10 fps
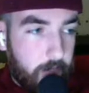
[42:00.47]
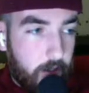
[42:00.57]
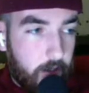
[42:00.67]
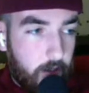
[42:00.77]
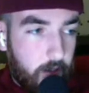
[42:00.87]

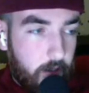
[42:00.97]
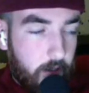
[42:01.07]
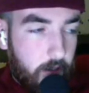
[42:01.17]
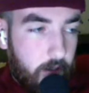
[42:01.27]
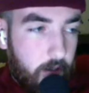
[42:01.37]
that
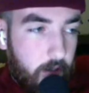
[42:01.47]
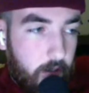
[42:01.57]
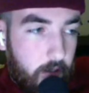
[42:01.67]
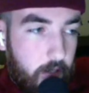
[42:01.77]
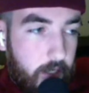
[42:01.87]

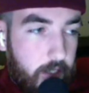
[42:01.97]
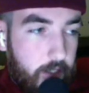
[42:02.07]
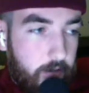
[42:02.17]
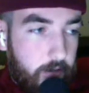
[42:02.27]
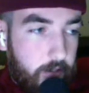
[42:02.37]
any
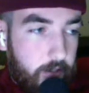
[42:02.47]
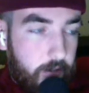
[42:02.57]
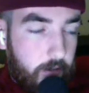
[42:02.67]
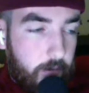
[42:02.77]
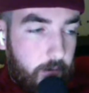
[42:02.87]
chance
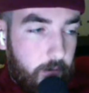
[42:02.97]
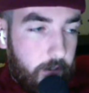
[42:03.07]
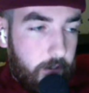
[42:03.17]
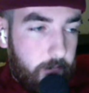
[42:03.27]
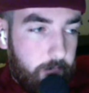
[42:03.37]

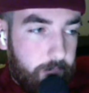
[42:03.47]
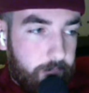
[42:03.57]
to